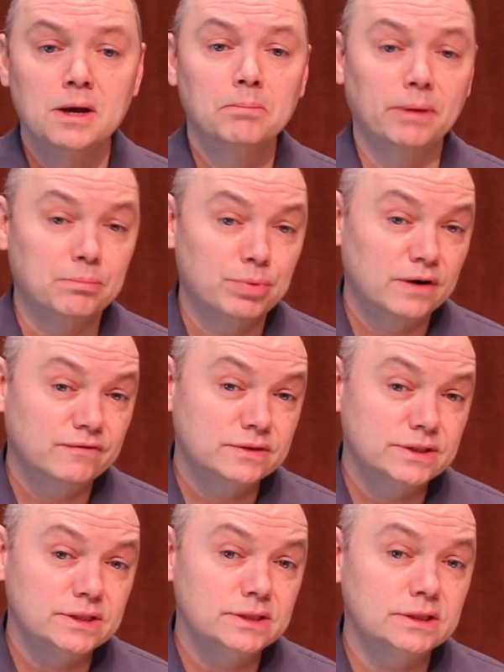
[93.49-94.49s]
My
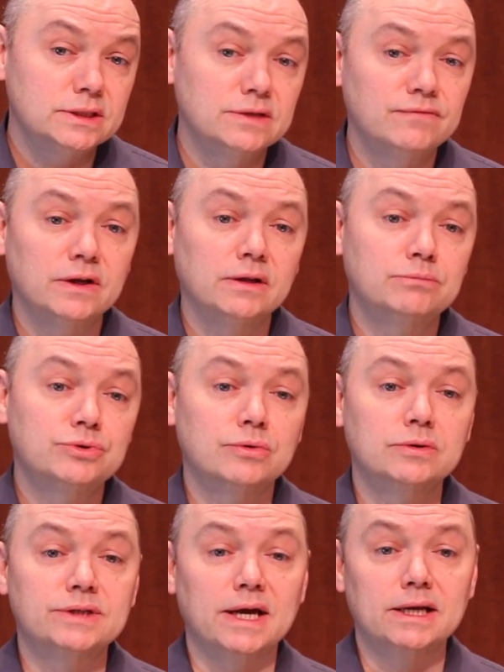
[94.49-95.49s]
preferences developed
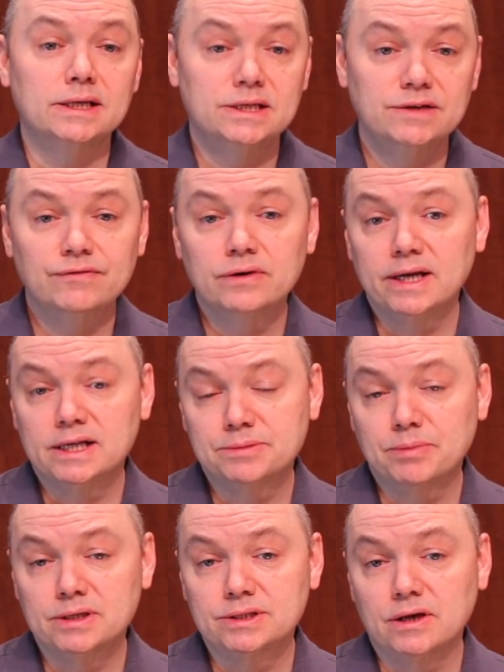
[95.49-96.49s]
towards different
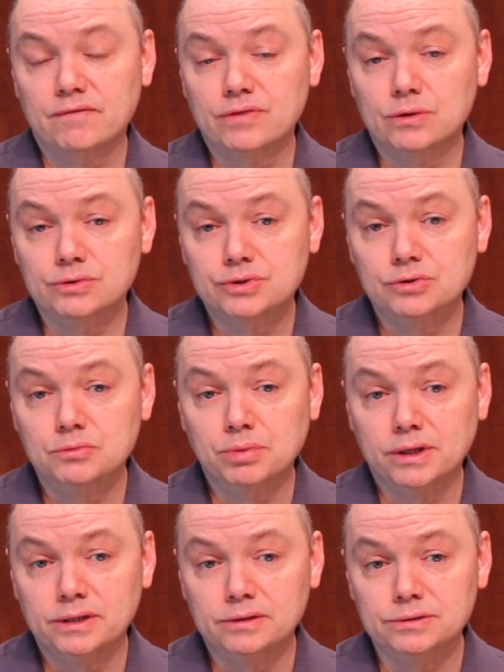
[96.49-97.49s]
aspects of those 2
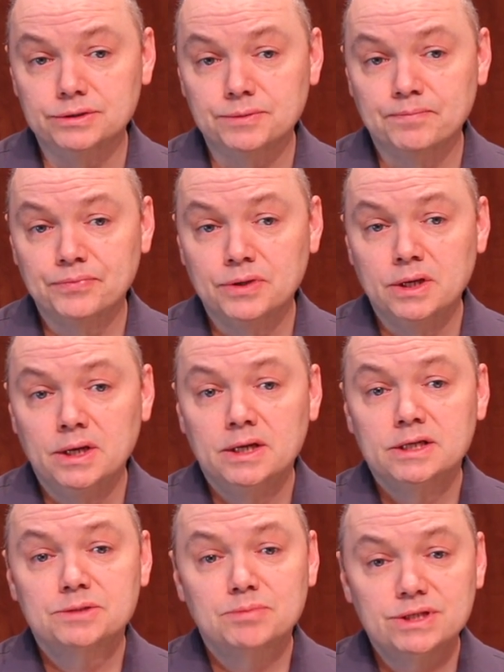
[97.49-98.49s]
players,
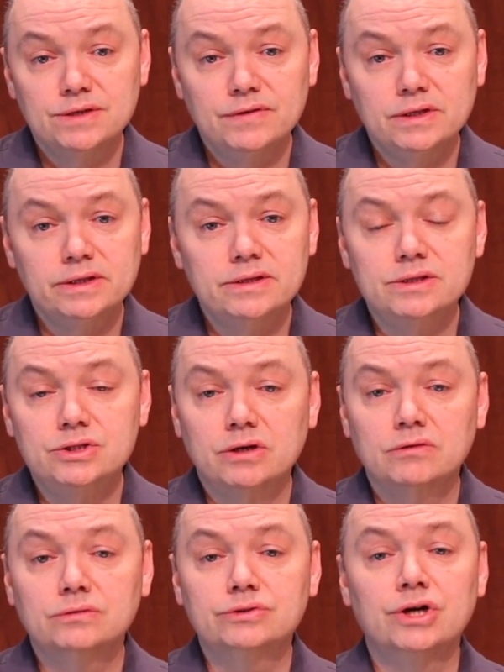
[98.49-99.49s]
specifically the
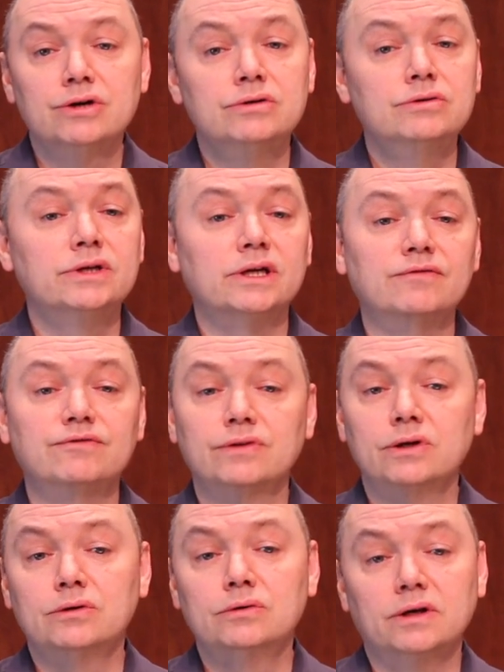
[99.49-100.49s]
general tone and
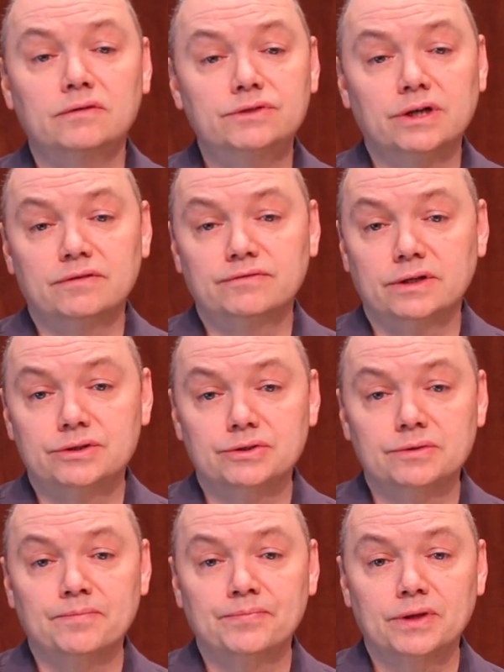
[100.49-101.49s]
flow of John
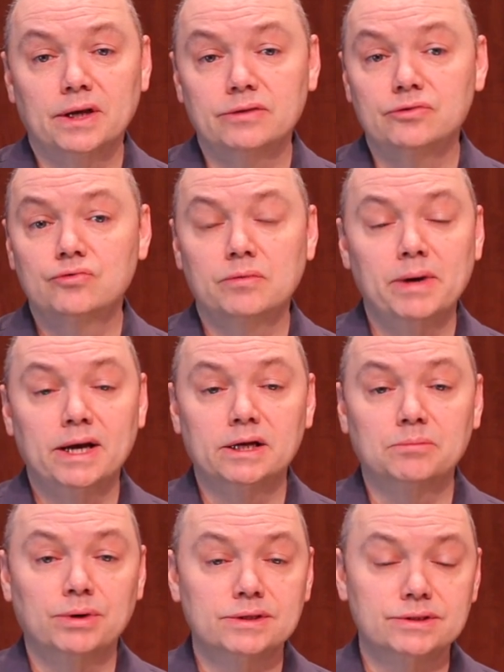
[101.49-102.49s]
Fletcher and the
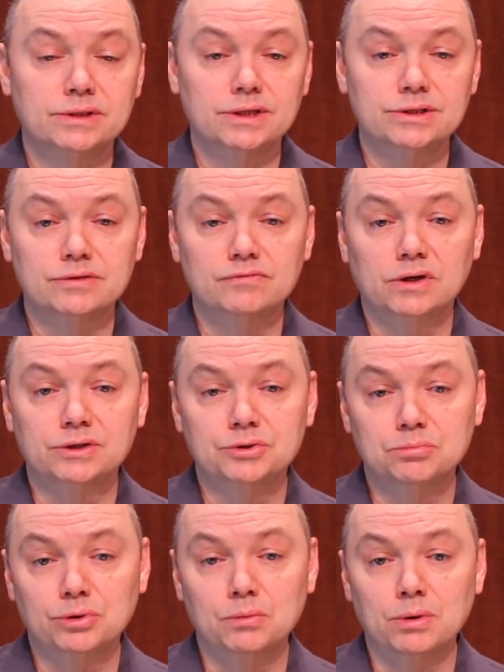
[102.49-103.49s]
dramatic presentation of Roger
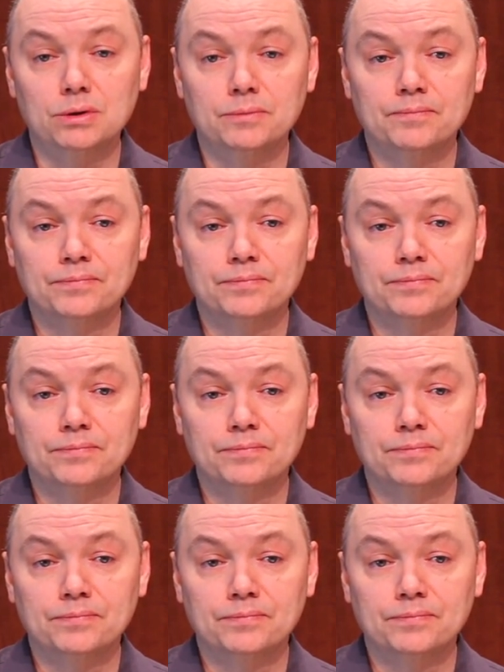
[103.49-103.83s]
Bobo.